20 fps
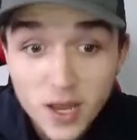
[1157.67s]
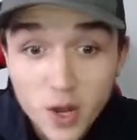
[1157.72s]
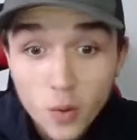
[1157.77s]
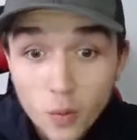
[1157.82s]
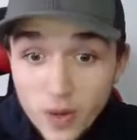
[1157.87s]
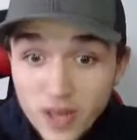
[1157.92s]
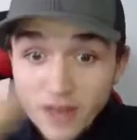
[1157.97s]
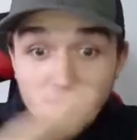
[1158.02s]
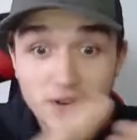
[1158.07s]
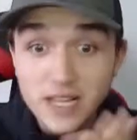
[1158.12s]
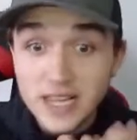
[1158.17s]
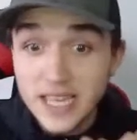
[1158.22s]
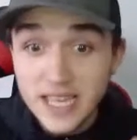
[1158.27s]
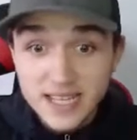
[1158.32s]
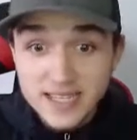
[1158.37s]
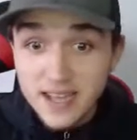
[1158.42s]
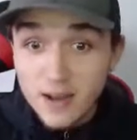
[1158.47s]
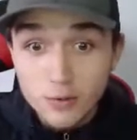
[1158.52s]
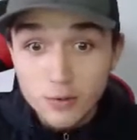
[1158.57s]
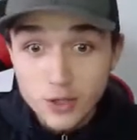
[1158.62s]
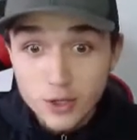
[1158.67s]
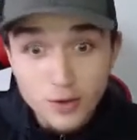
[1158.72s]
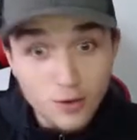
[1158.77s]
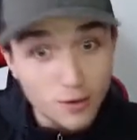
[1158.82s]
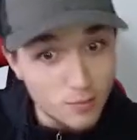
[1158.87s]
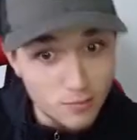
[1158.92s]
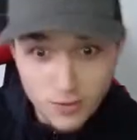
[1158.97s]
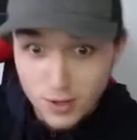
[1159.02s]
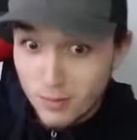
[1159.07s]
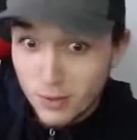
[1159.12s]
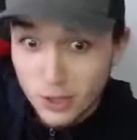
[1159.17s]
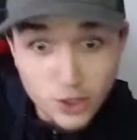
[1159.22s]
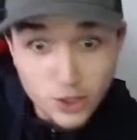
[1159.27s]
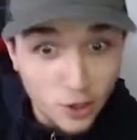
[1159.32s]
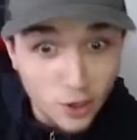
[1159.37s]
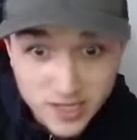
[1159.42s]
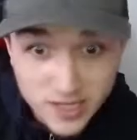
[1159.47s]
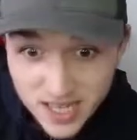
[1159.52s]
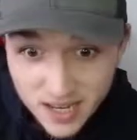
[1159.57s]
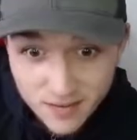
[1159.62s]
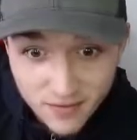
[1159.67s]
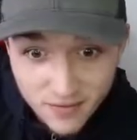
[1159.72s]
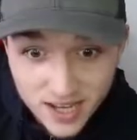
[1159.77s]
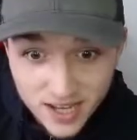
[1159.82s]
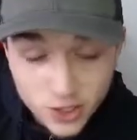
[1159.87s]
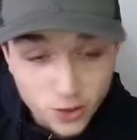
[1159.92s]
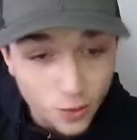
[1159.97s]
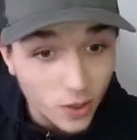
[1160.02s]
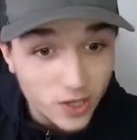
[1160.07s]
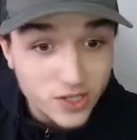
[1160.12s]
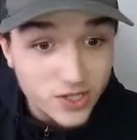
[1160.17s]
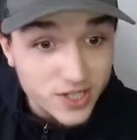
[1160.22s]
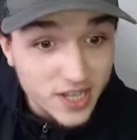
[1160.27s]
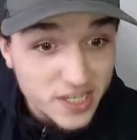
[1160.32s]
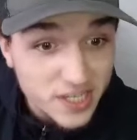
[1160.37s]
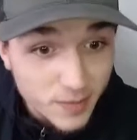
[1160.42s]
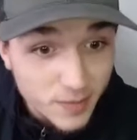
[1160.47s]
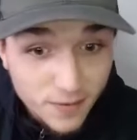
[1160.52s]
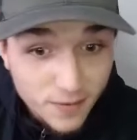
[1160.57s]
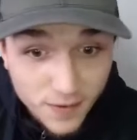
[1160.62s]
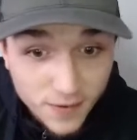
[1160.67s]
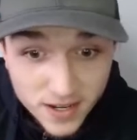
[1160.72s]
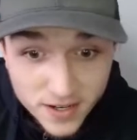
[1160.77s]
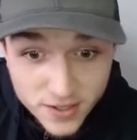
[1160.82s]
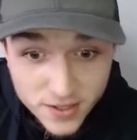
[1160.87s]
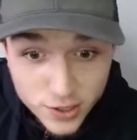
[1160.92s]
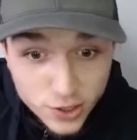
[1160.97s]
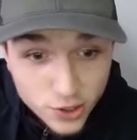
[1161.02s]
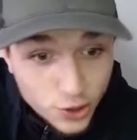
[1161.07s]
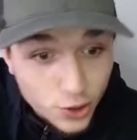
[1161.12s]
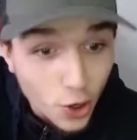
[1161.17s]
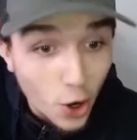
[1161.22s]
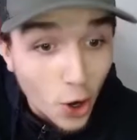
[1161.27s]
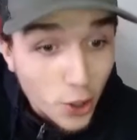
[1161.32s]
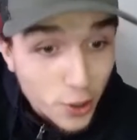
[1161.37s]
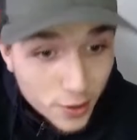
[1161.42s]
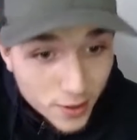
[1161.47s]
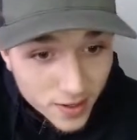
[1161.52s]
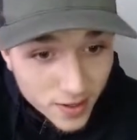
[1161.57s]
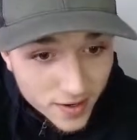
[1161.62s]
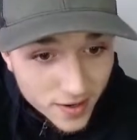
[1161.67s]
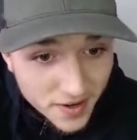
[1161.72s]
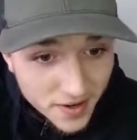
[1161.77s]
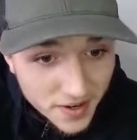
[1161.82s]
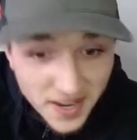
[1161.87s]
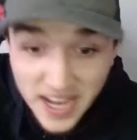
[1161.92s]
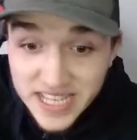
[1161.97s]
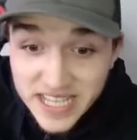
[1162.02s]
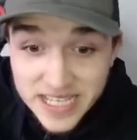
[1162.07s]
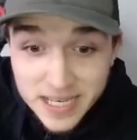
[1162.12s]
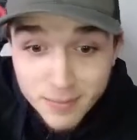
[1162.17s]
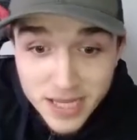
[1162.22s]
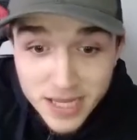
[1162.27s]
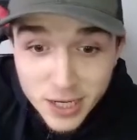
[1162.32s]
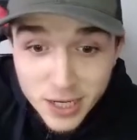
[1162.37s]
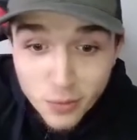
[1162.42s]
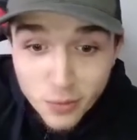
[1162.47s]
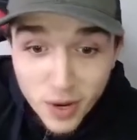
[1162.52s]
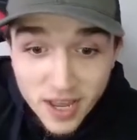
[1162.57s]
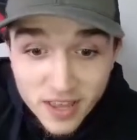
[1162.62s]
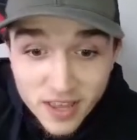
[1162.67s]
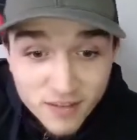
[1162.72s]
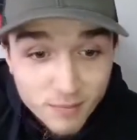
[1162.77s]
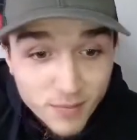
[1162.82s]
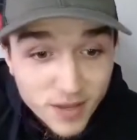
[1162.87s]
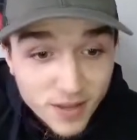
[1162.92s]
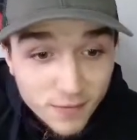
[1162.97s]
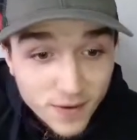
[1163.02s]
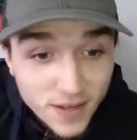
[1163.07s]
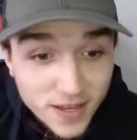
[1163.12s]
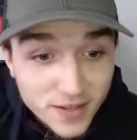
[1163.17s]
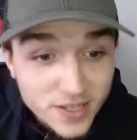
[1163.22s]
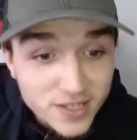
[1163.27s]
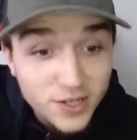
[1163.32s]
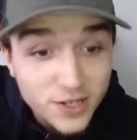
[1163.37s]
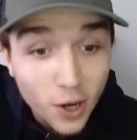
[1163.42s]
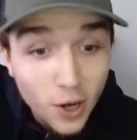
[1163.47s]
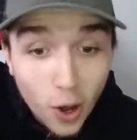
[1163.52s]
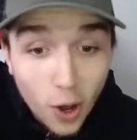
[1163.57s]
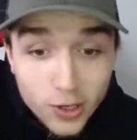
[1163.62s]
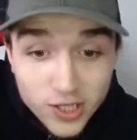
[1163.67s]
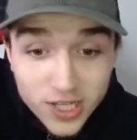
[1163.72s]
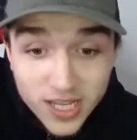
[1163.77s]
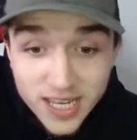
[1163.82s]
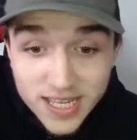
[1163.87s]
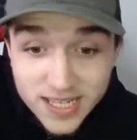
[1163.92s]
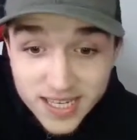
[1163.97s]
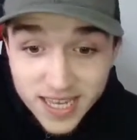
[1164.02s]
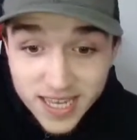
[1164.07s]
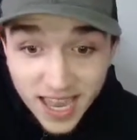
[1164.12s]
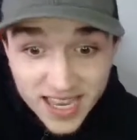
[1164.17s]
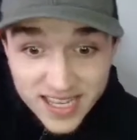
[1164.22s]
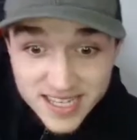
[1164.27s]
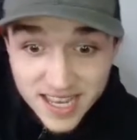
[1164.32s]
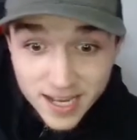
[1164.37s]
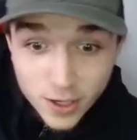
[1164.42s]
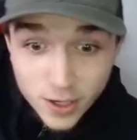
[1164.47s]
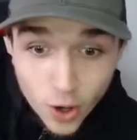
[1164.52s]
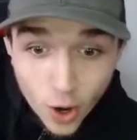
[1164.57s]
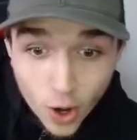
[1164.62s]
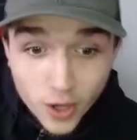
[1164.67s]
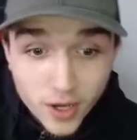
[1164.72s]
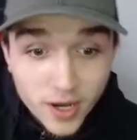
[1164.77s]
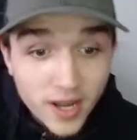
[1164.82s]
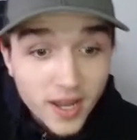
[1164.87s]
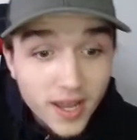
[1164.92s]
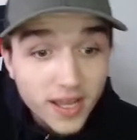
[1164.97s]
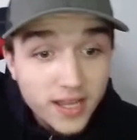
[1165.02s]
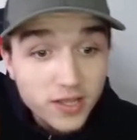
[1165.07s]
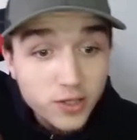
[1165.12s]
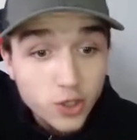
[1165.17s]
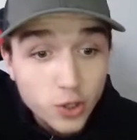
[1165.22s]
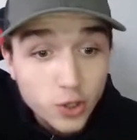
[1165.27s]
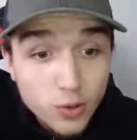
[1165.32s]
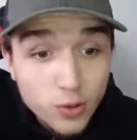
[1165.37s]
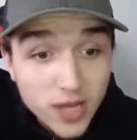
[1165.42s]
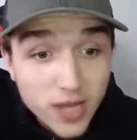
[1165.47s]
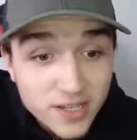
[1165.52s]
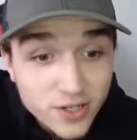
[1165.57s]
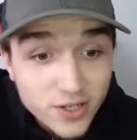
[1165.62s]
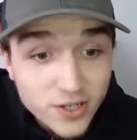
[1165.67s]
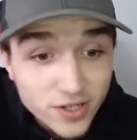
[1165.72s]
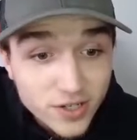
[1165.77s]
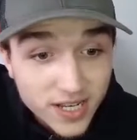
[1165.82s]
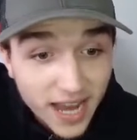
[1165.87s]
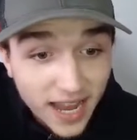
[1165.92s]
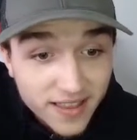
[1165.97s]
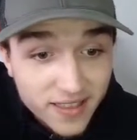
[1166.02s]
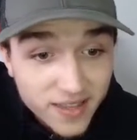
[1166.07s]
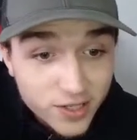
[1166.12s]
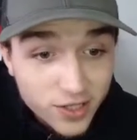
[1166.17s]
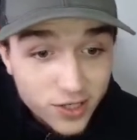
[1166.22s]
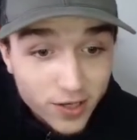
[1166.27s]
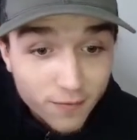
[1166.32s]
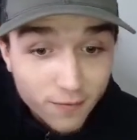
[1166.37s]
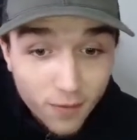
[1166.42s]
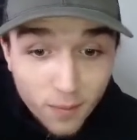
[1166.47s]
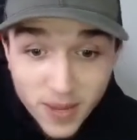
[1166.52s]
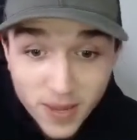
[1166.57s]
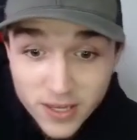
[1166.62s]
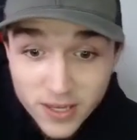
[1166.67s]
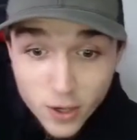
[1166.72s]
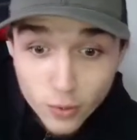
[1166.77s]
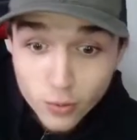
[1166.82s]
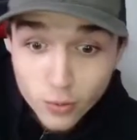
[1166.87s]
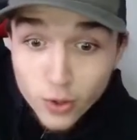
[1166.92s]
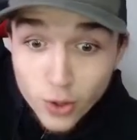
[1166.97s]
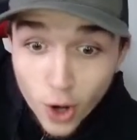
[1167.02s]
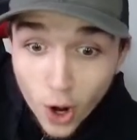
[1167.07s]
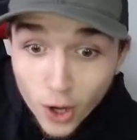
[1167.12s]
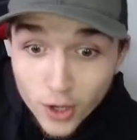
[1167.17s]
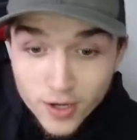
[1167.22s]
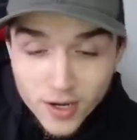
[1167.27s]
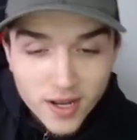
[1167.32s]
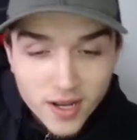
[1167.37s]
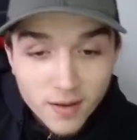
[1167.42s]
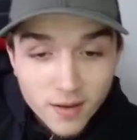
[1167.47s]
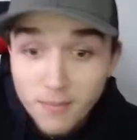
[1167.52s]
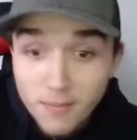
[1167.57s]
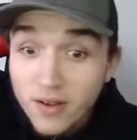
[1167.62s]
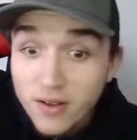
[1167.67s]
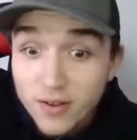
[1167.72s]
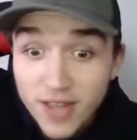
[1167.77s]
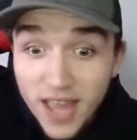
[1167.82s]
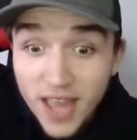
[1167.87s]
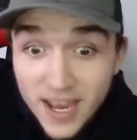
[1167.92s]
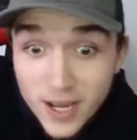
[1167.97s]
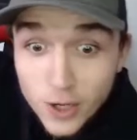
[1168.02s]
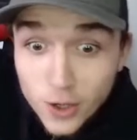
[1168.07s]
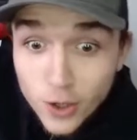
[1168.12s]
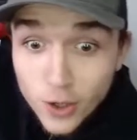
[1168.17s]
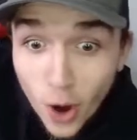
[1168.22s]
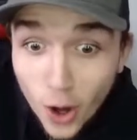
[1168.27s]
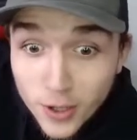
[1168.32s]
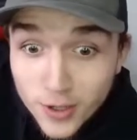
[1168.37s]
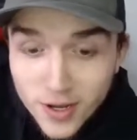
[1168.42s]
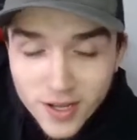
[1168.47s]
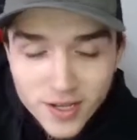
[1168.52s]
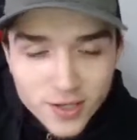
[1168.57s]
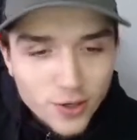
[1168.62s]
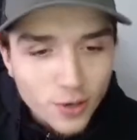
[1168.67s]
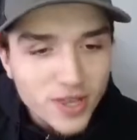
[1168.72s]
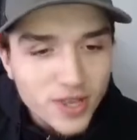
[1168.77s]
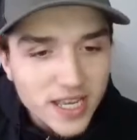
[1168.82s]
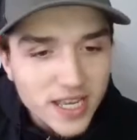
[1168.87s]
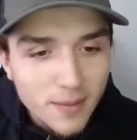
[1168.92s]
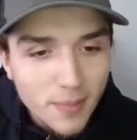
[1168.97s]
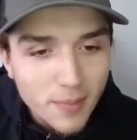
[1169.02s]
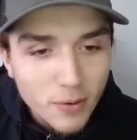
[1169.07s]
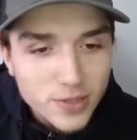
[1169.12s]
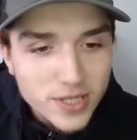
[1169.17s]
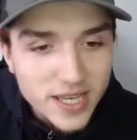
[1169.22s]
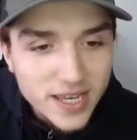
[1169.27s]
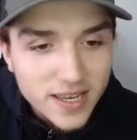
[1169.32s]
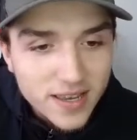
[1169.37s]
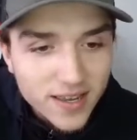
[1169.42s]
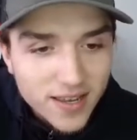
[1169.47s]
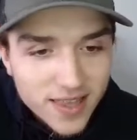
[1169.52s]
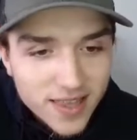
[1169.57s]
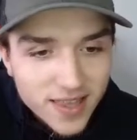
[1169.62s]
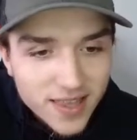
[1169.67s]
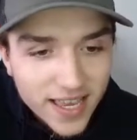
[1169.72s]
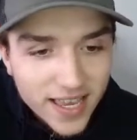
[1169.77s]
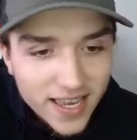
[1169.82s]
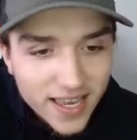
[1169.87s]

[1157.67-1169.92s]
we have cleared out the majority of our squad. 6 midfielders gone. 90 million worth of midfielders in Oxlade and Keita gone. 2 legends in Henderson and Fabinho gone. Milner gone. So think about it. Like,